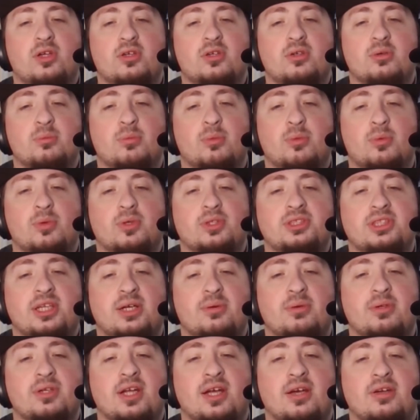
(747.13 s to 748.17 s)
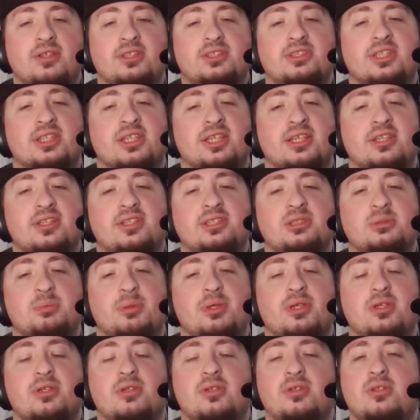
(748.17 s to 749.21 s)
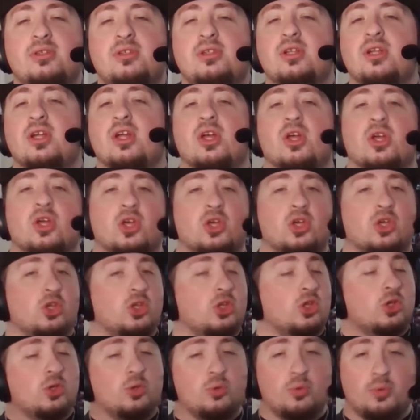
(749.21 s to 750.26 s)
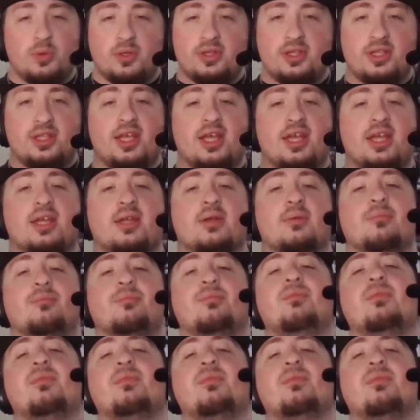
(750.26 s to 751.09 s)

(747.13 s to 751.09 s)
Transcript: or more tower counters on Helix Pinnacle, you win the game.